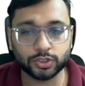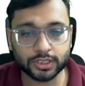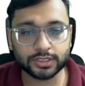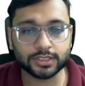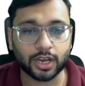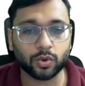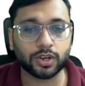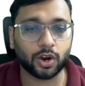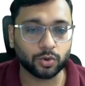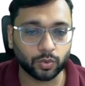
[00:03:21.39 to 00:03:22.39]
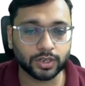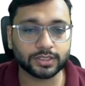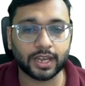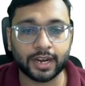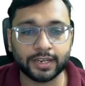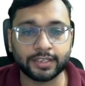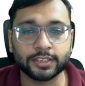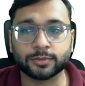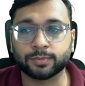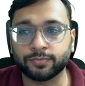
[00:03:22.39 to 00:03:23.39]
This is how cloud works, and it
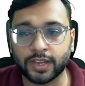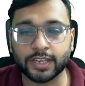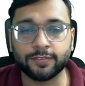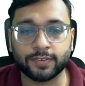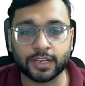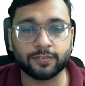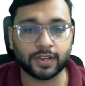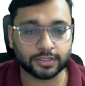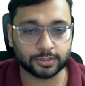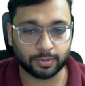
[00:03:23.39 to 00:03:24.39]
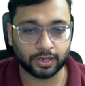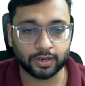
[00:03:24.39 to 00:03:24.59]
is very, very flexible.